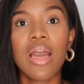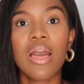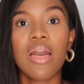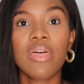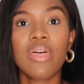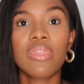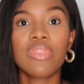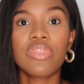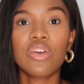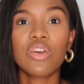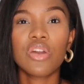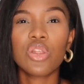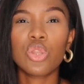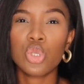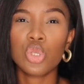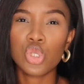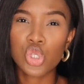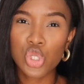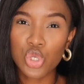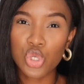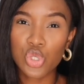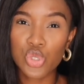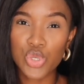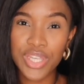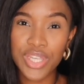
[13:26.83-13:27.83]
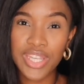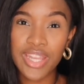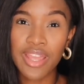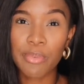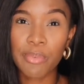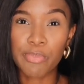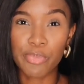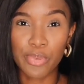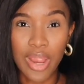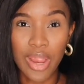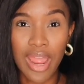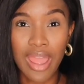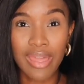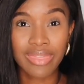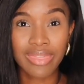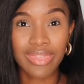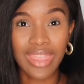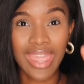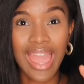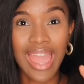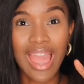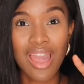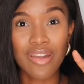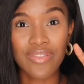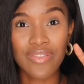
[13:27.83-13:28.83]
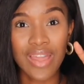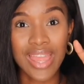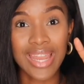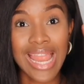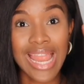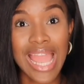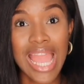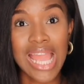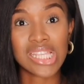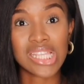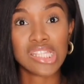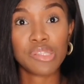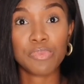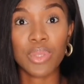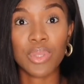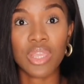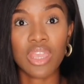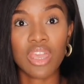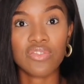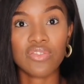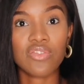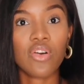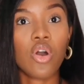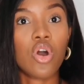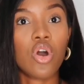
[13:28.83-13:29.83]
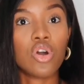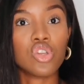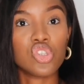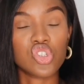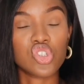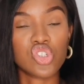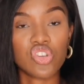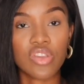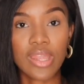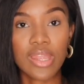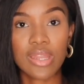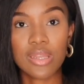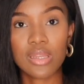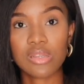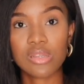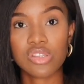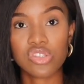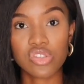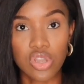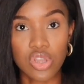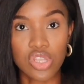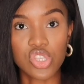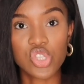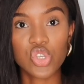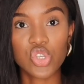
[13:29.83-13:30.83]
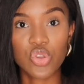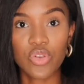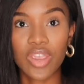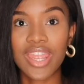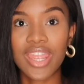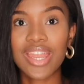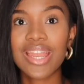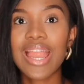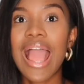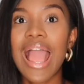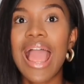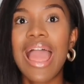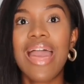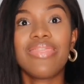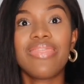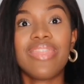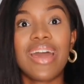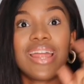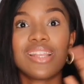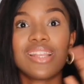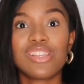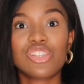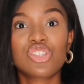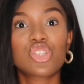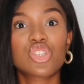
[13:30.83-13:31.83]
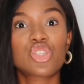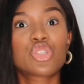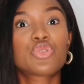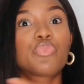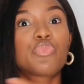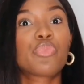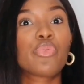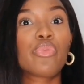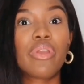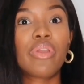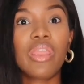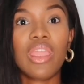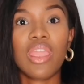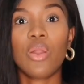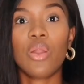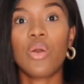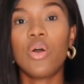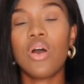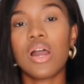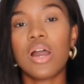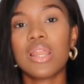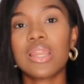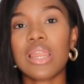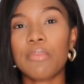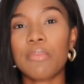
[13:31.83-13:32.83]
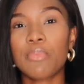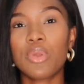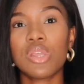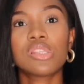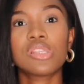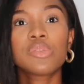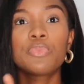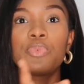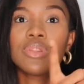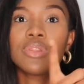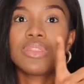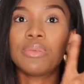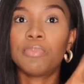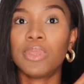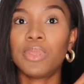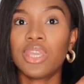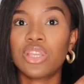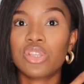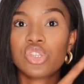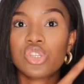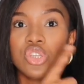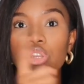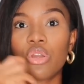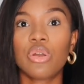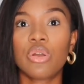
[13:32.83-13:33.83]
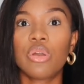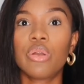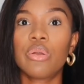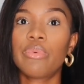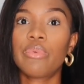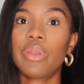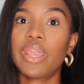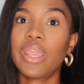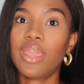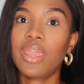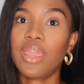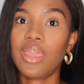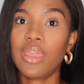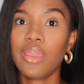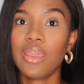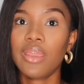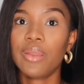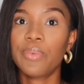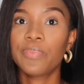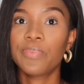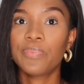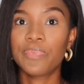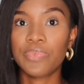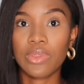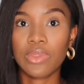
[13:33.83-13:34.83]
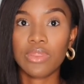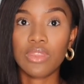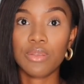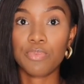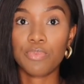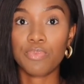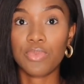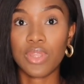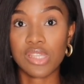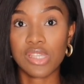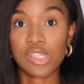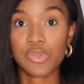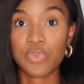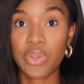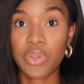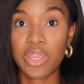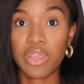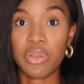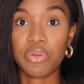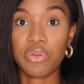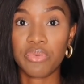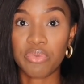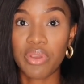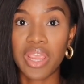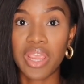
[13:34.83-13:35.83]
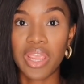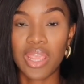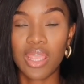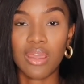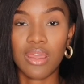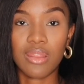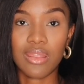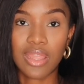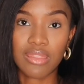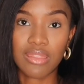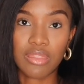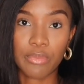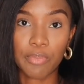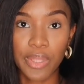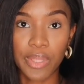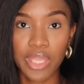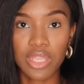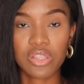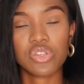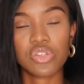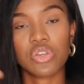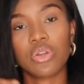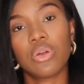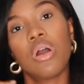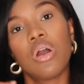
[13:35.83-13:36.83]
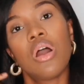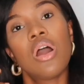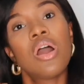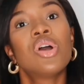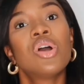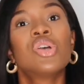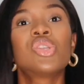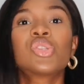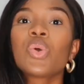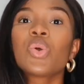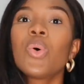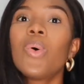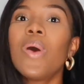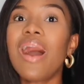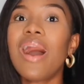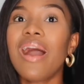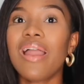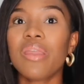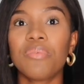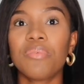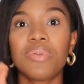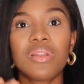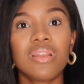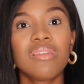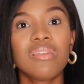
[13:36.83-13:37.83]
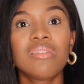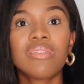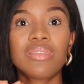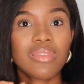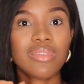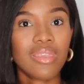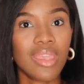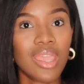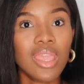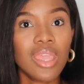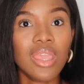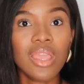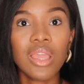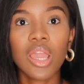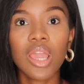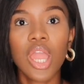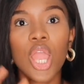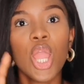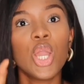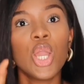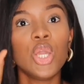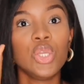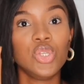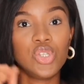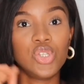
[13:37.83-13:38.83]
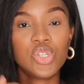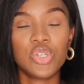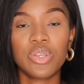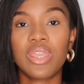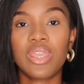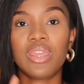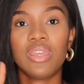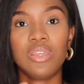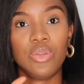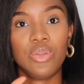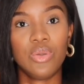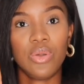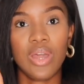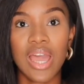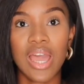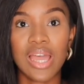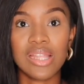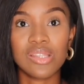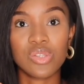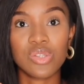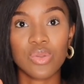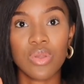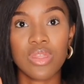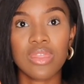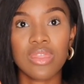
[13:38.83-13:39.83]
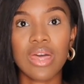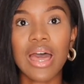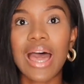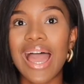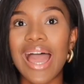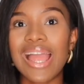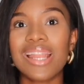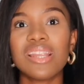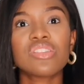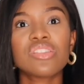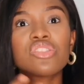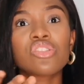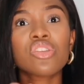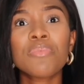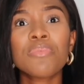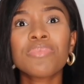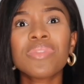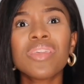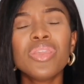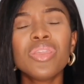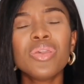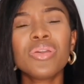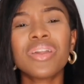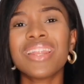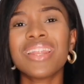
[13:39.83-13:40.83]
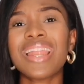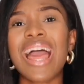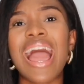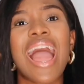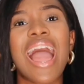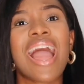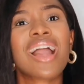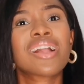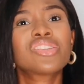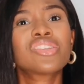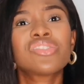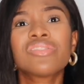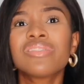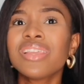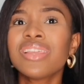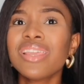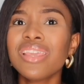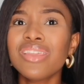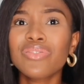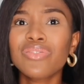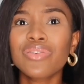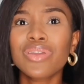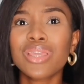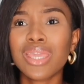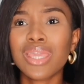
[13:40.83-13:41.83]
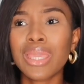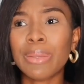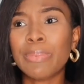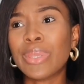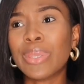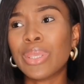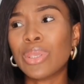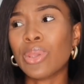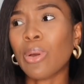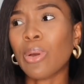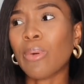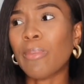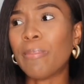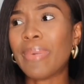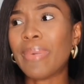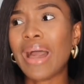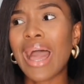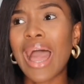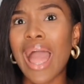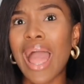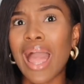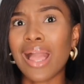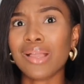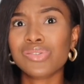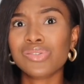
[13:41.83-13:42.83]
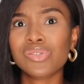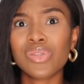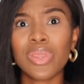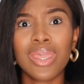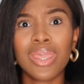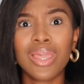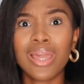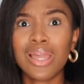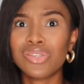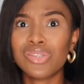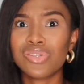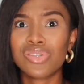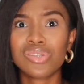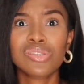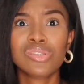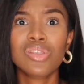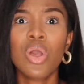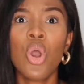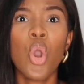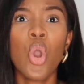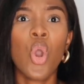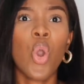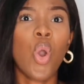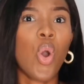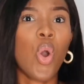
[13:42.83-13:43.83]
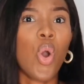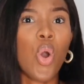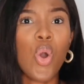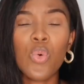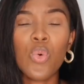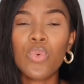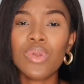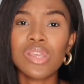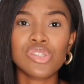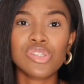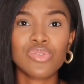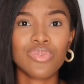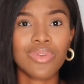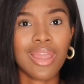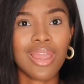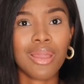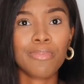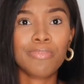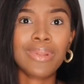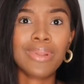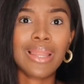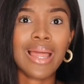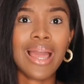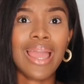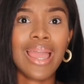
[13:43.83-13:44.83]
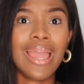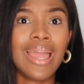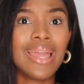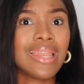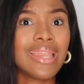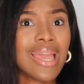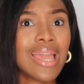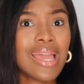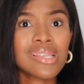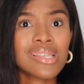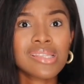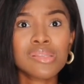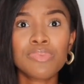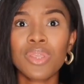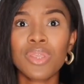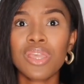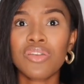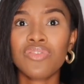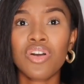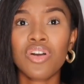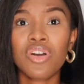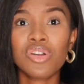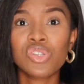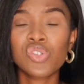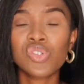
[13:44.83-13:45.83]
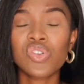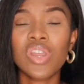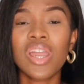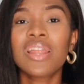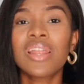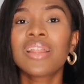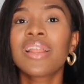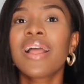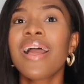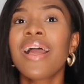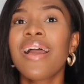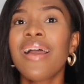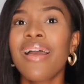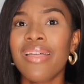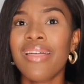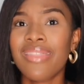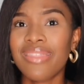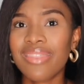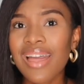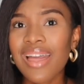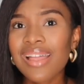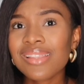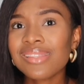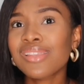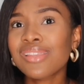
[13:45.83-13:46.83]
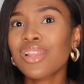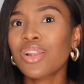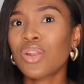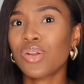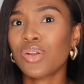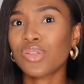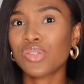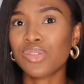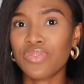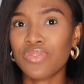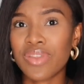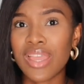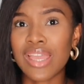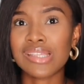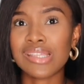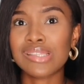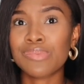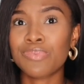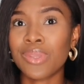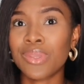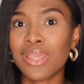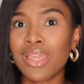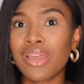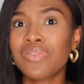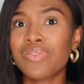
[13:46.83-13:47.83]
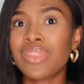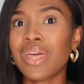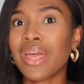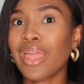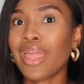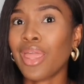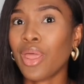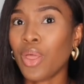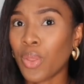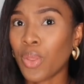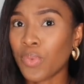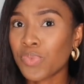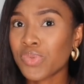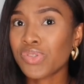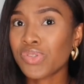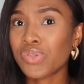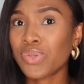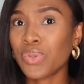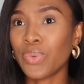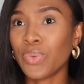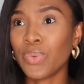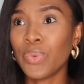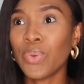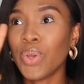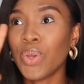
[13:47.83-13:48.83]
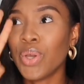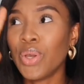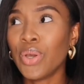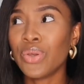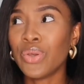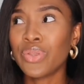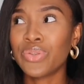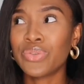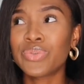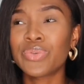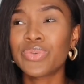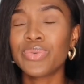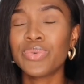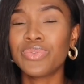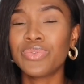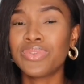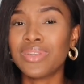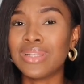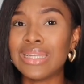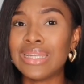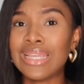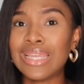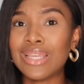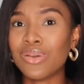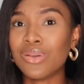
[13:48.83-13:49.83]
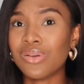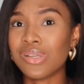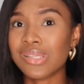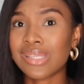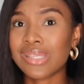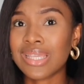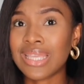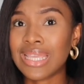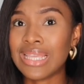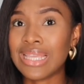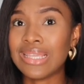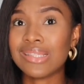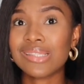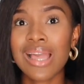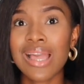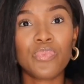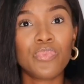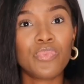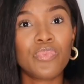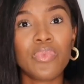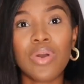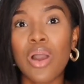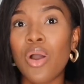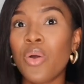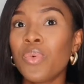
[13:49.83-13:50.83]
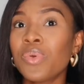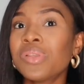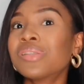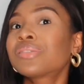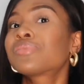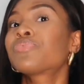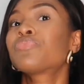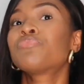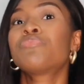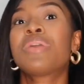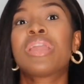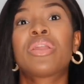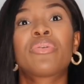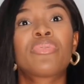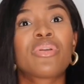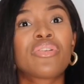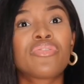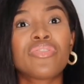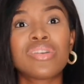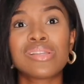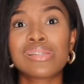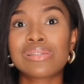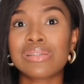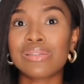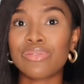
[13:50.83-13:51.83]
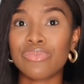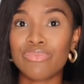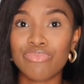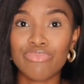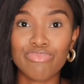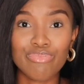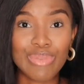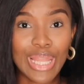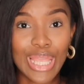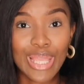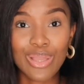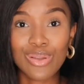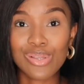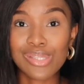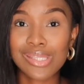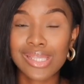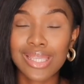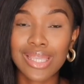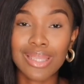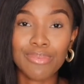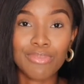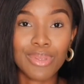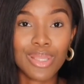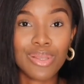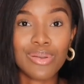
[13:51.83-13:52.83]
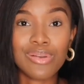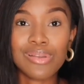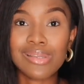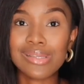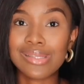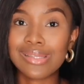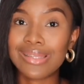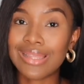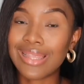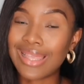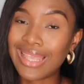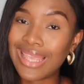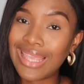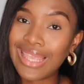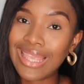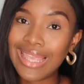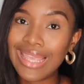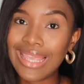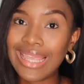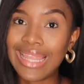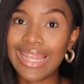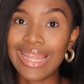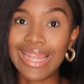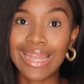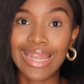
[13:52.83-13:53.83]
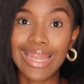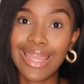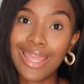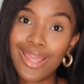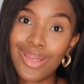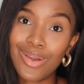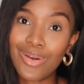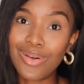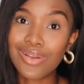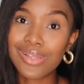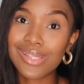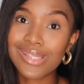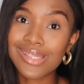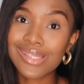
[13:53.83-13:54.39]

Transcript: The Neutrogena brand, they have an SPF 100 sunscreen that is spray on. I'm going to put the picture right here. The spray on right here, like the picture. So I really think you should get your hands on that. And it's something you can actually even keep in your bag so you can just always reapply it. SPF 100, that's a lot of SPF that helps you through the Lagos heat. Always make reference to the Lagos heat because the heat in Lagos